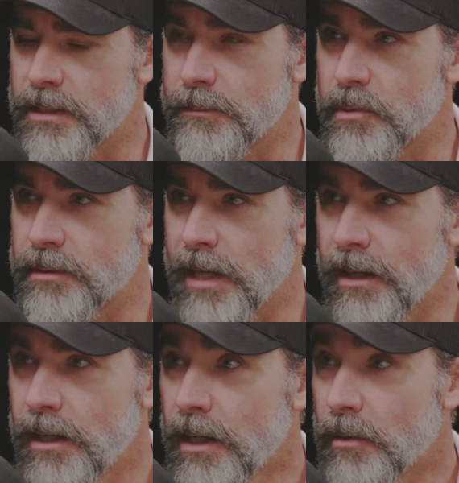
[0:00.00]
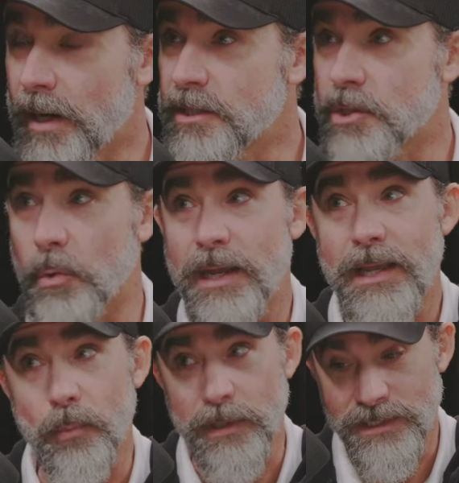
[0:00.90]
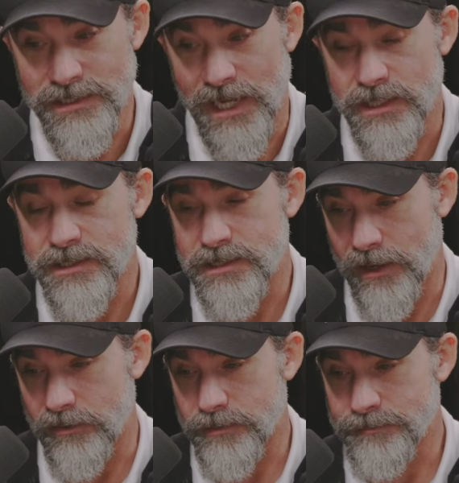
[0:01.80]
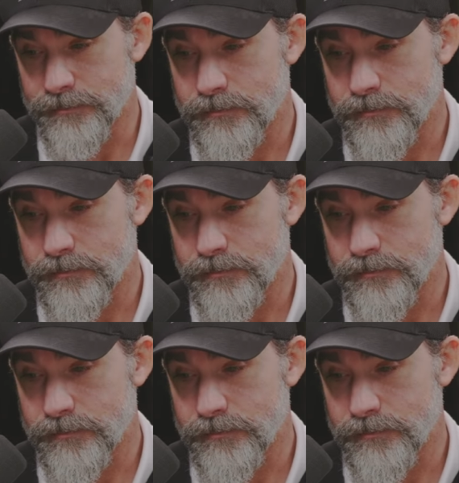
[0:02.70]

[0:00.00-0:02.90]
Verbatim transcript: to Keep doing that, right? So we set the standard.